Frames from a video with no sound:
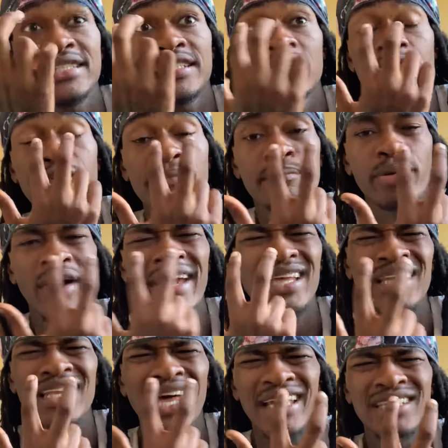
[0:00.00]
different
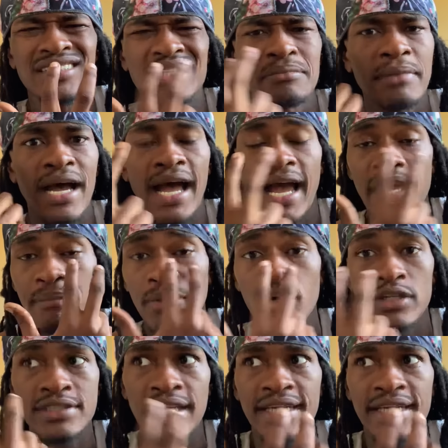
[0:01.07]
bright lights in my eyeballs,